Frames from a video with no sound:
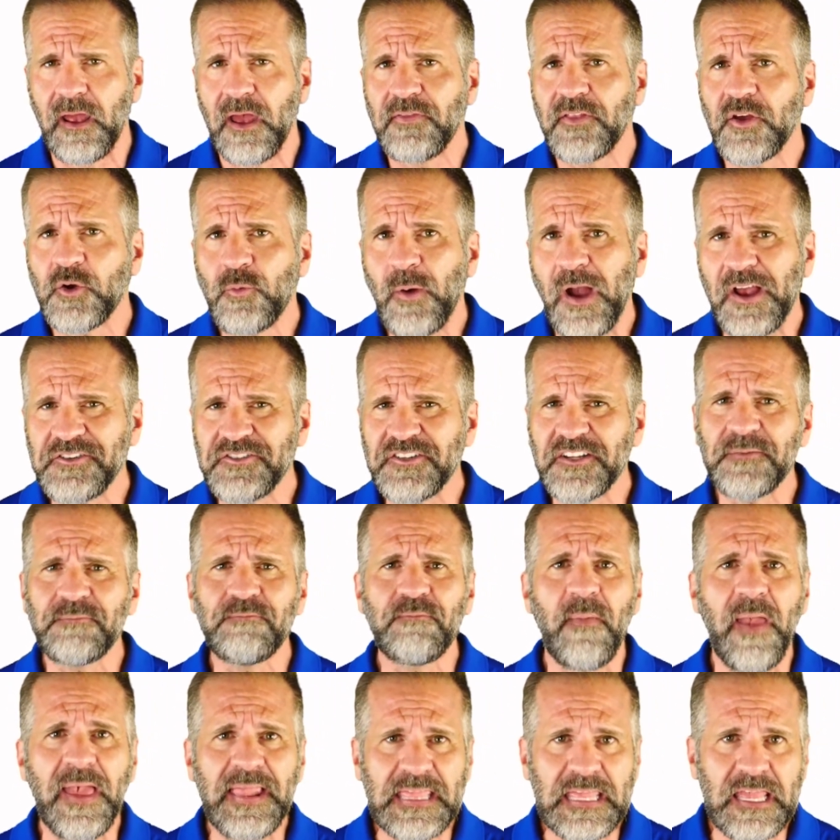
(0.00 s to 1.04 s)
The question
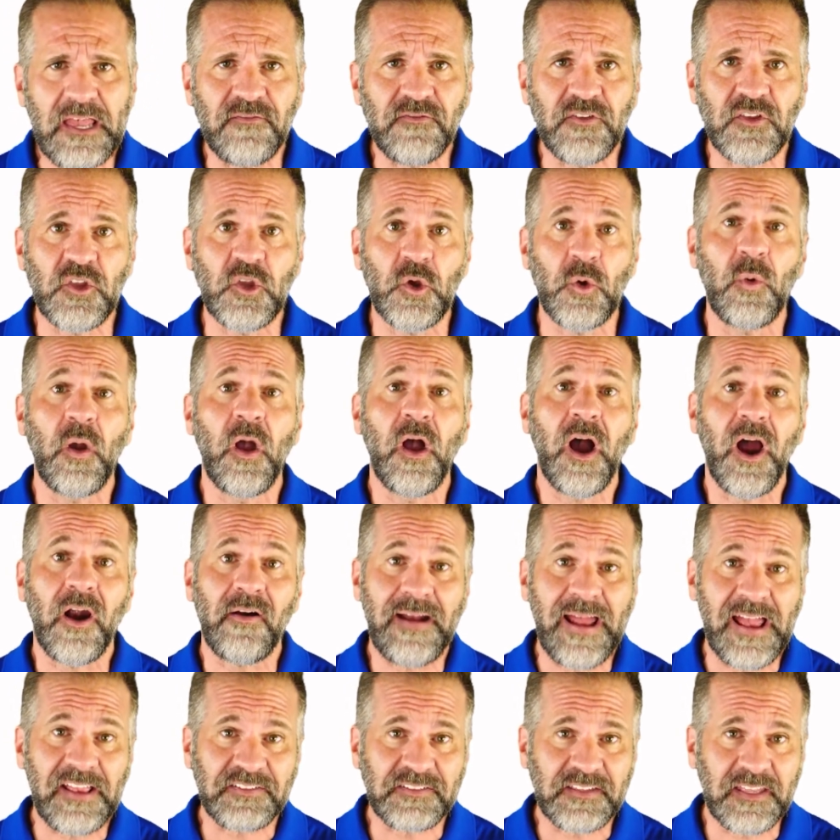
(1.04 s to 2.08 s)
many of you are
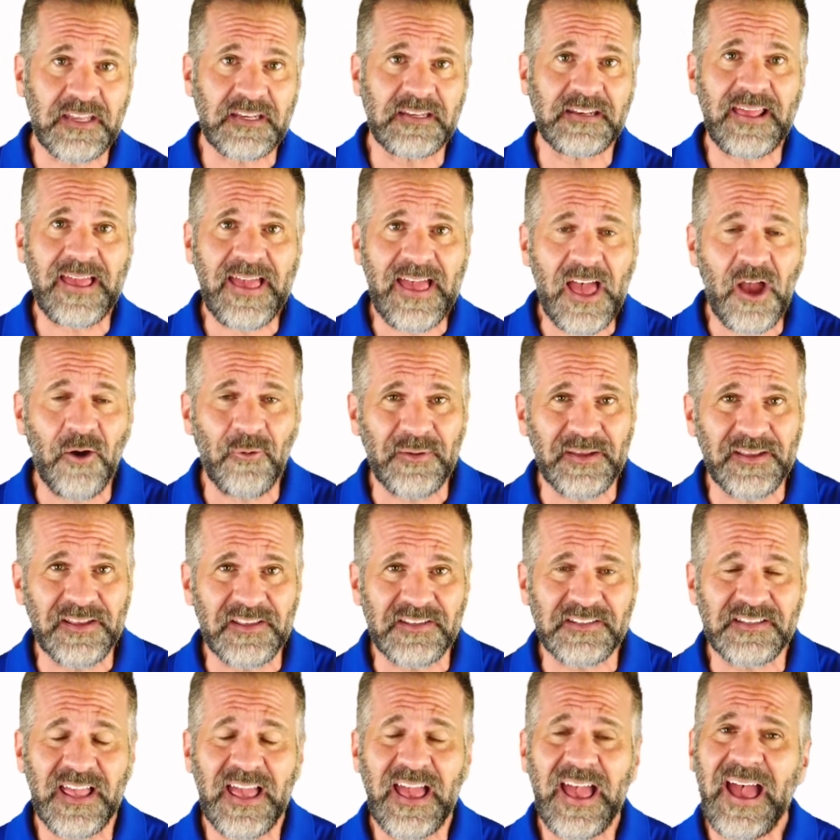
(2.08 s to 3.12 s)
asking now
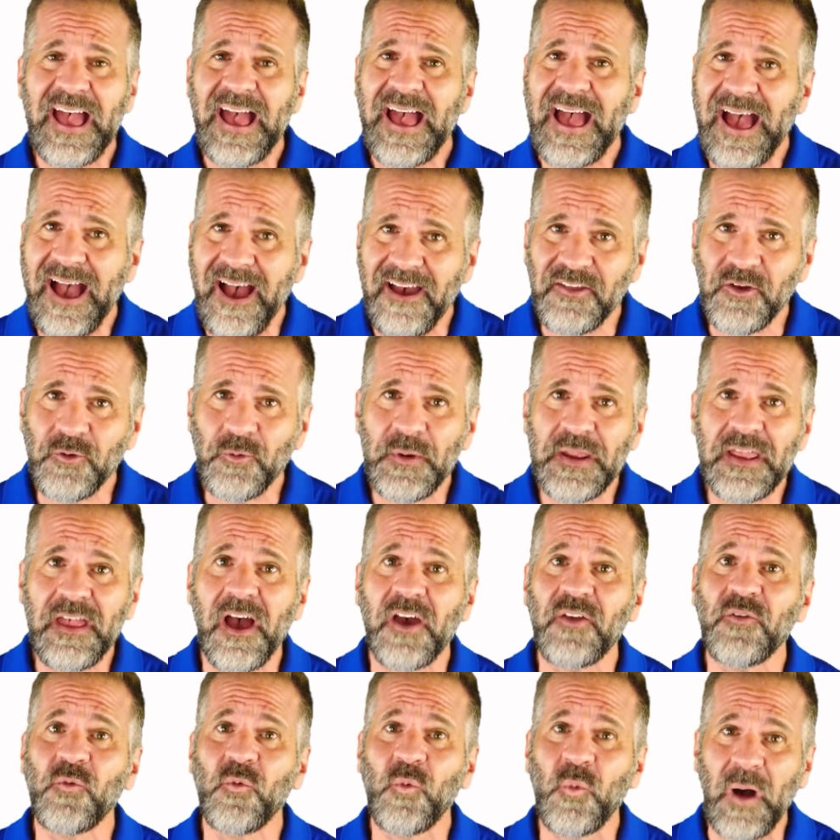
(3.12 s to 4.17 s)
is, how do we
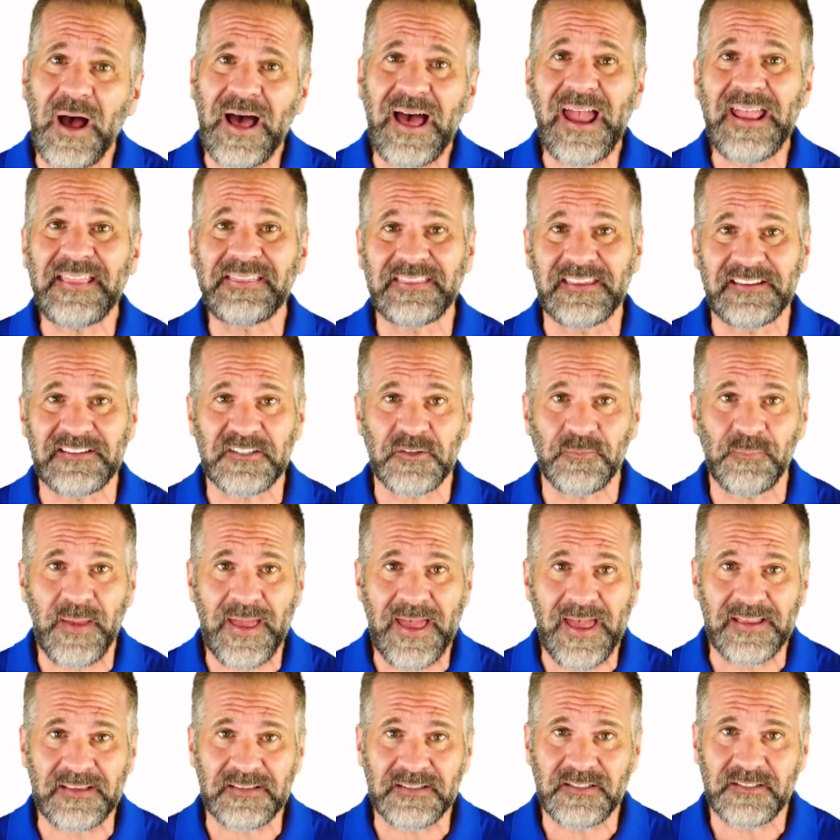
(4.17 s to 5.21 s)
unwind this
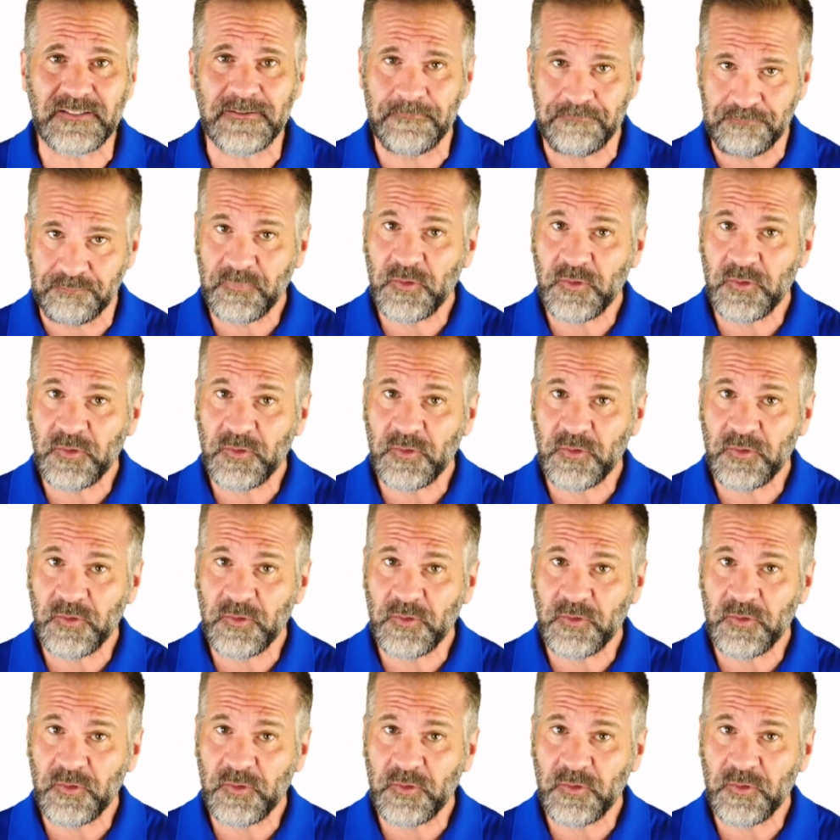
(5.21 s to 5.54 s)
mess?